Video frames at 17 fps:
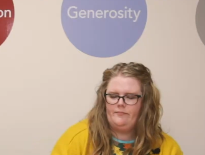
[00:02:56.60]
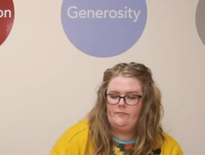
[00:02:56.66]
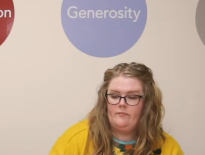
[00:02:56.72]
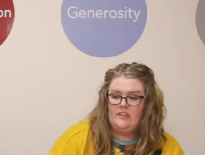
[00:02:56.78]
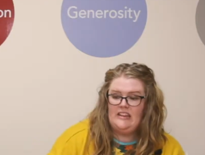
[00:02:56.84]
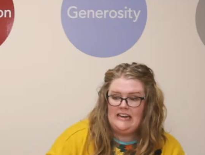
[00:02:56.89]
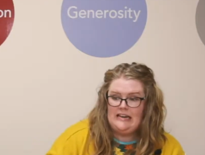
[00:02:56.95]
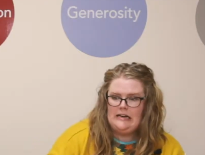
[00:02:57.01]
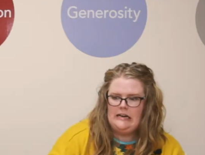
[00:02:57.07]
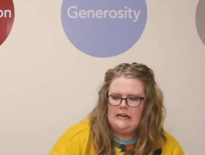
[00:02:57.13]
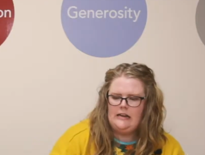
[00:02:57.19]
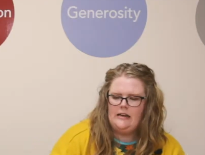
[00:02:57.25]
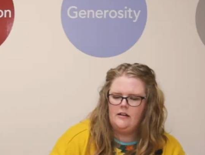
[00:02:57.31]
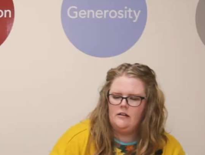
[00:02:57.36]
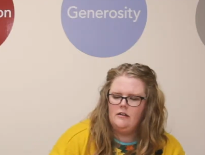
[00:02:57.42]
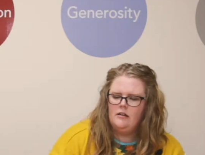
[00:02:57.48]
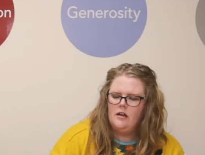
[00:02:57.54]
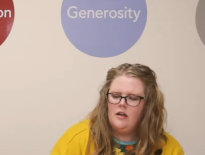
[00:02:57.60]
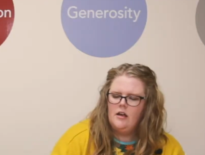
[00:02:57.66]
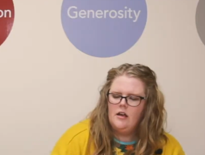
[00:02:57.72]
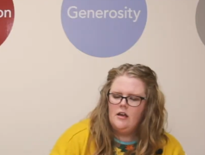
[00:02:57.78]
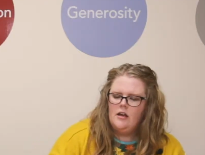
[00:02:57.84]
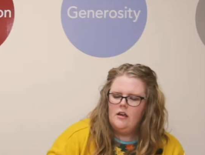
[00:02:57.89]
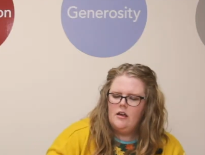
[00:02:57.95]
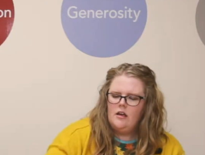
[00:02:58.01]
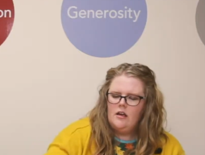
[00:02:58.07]
knit it in.
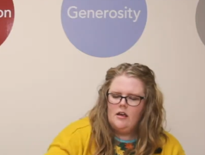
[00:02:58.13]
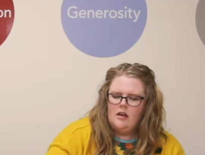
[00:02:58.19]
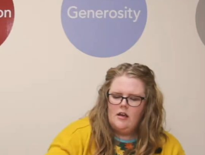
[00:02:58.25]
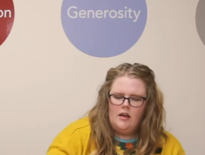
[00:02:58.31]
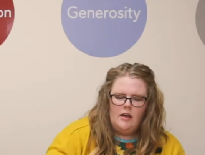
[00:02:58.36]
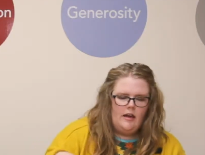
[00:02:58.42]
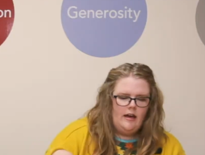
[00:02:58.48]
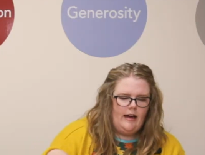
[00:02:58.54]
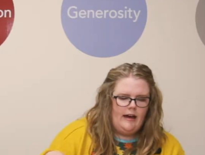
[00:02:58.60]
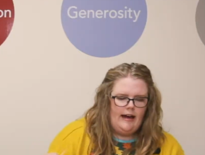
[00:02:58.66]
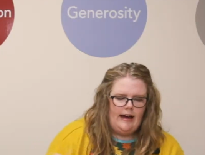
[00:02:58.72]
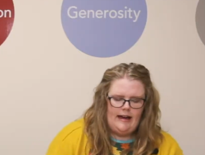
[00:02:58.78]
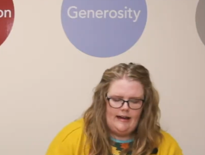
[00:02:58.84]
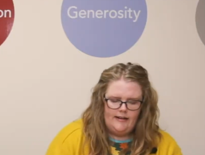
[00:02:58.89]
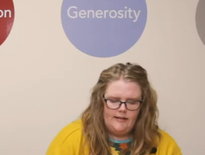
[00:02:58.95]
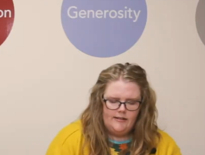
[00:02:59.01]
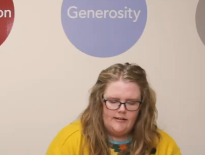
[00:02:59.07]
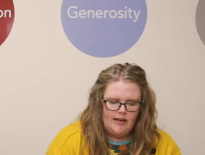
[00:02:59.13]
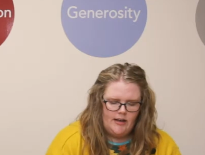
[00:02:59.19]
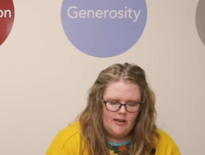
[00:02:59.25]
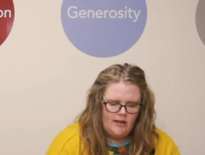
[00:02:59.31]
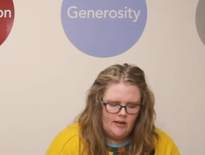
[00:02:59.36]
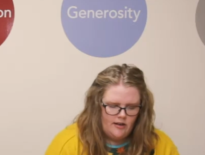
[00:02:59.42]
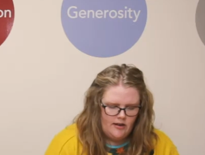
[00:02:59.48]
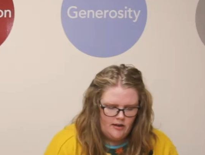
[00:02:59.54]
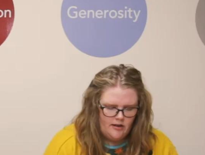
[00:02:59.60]
And
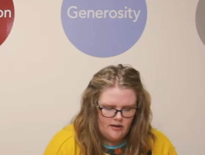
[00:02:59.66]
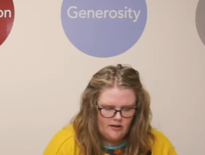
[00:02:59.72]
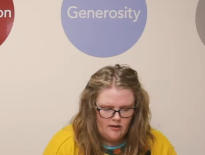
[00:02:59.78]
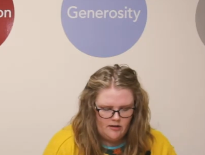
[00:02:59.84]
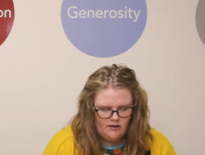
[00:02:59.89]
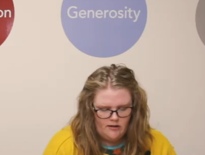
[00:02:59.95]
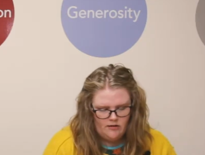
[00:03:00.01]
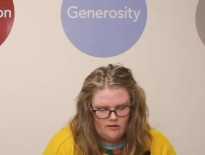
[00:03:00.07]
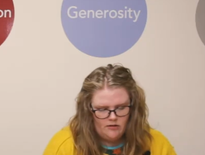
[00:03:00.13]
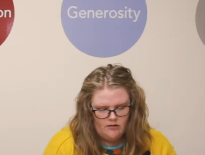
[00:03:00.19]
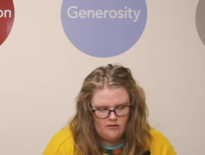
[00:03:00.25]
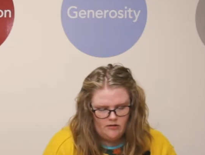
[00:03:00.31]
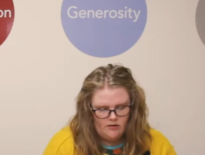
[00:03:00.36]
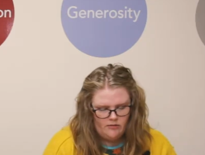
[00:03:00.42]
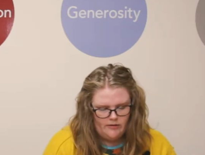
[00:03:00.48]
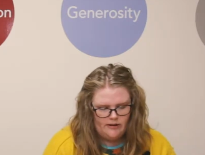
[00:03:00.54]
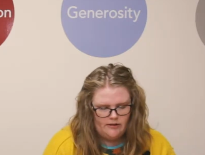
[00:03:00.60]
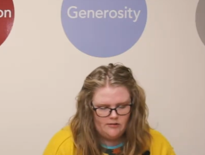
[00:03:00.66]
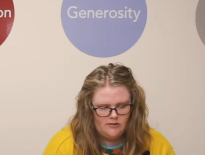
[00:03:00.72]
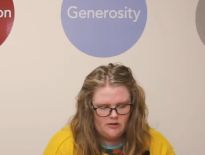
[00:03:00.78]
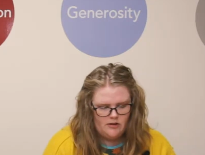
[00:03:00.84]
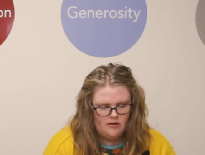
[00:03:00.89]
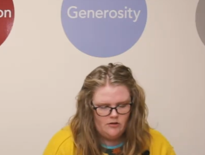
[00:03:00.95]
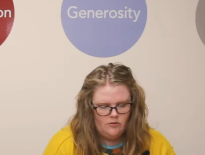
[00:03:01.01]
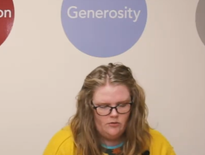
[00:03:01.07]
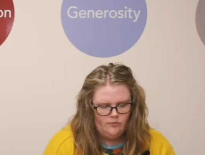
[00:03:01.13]
you're going
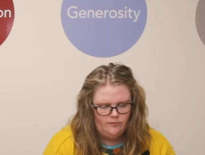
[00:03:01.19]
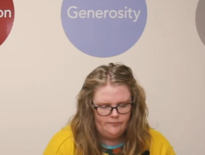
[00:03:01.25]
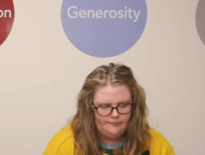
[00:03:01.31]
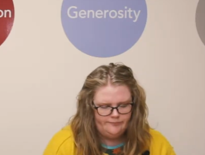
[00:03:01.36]
to